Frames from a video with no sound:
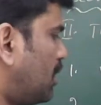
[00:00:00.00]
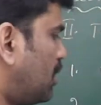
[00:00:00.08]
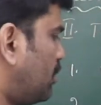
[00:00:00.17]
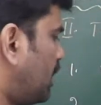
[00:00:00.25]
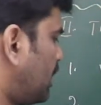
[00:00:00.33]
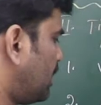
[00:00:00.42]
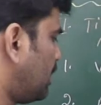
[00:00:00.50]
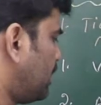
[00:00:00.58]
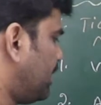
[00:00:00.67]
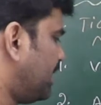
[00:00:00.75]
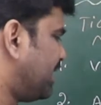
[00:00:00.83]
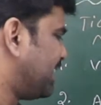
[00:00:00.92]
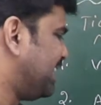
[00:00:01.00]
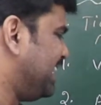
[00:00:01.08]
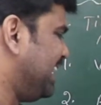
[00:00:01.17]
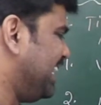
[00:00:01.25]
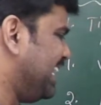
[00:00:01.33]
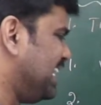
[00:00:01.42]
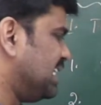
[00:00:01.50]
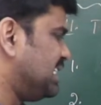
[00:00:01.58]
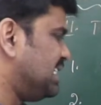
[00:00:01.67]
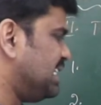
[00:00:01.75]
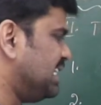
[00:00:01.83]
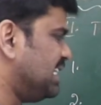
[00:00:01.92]
Third one, ghee,
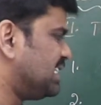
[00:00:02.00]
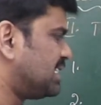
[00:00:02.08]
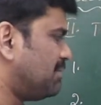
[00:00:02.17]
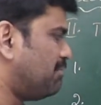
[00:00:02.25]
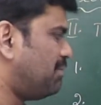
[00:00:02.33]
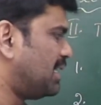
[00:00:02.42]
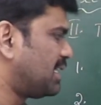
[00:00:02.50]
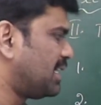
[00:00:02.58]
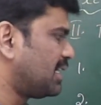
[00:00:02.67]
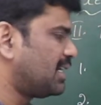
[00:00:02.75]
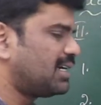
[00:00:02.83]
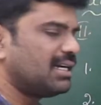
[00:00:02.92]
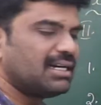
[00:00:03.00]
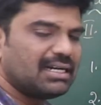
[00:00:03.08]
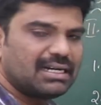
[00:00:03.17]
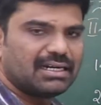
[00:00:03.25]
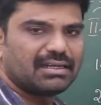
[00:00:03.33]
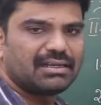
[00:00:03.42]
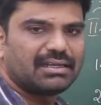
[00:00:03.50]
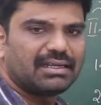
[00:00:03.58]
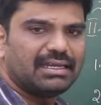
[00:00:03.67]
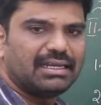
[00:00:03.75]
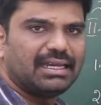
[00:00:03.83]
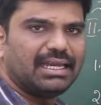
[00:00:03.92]
cheese, butter, curd.
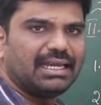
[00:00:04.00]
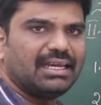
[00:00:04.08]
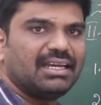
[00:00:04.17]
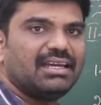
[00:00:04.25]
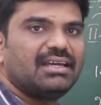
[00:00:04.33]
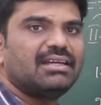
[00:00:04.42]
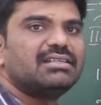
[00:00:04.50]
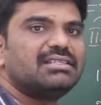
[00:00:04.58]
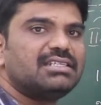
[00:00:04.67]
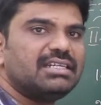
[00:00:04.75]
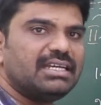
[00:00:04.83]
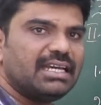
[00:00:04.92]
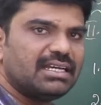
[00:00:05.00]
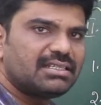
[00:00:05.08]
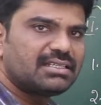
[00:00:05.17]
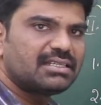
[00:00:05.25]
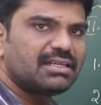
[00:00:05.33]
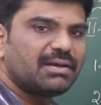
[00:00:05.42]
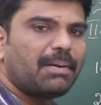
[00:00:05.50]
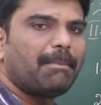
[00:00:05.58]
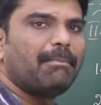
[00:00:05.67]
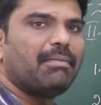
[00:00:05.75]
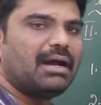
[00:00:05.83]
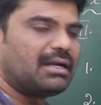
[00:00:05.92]
Ghee, cheese,
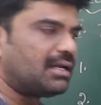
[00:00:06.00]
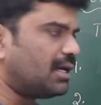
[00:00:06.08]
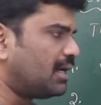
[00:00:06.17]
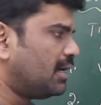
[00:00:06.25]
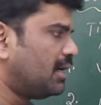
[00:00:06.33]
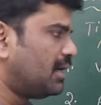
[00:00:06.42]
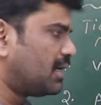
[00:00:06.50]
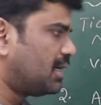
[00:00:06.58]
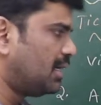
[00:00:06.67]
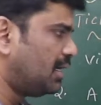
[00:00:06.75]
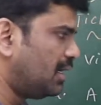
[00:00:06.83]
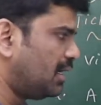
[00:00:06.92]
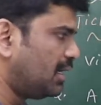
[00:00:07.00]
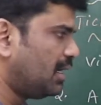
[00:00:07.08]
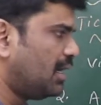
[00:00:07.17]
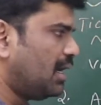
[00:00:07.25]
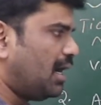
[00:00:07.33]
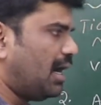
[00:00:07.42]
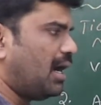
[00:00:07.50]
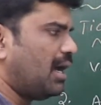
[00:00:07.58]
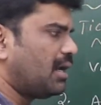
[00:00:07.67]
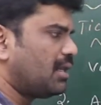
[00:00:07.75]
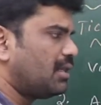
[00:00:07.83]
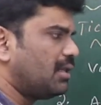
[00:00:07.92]
butter, curd
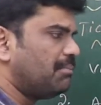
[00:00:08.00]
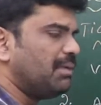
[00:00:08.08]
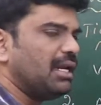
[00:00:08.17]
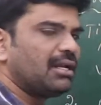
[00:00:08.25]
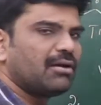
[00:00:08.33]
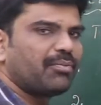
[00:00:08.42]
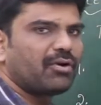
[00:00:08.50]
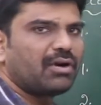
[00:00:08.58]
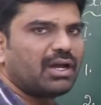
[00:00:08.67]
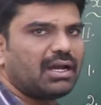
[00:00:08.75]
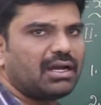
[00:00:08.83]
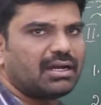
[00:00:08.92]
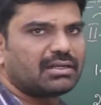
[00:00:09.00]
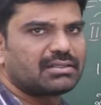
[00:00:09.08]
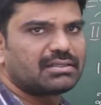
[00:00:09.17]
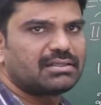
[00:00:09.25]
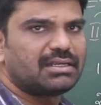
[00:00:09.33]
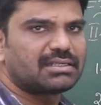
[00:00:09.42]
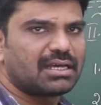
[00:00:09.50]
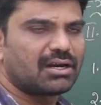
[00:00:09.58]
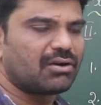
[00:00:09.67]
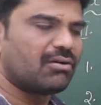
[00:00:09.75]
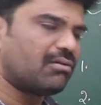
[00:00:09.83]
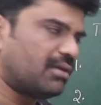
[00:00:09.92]
are the milk products. Yes
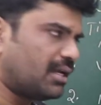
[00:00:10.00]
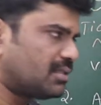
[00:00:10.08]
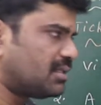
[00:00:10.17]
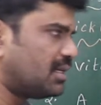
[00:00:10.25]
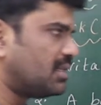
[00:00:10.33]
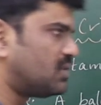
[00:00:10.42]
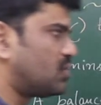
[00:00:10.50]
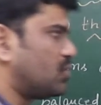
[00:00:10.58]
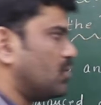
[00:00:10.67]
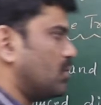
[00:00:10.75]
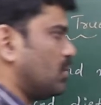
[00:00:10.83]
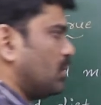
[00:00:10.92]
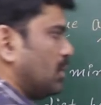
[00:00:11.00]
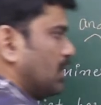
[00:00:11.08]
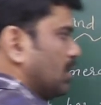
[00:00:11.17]
or no? Yes, that is true.